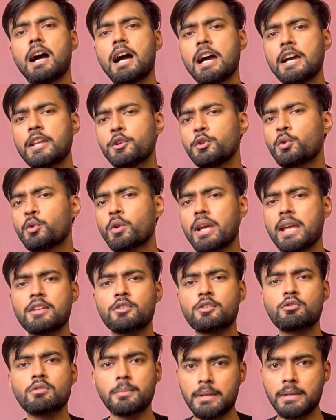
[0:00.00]
Are you trying
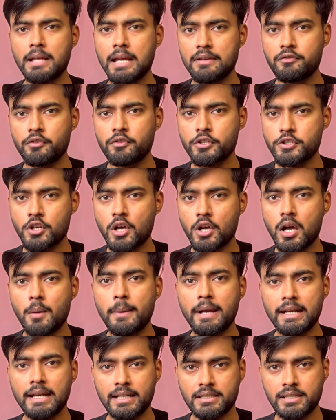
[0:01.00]
to apply for job
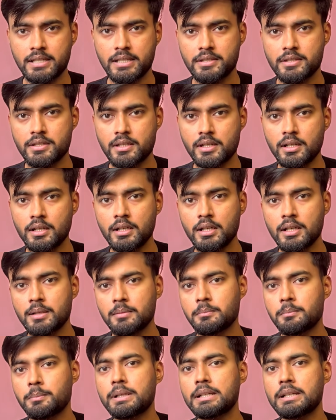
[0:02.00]
at Accenture
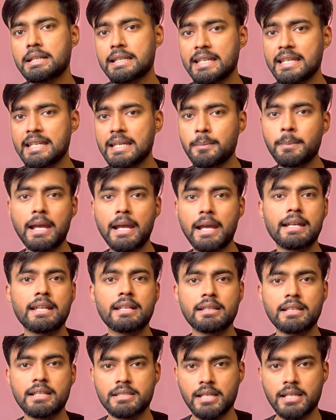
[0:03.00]
but keep getting this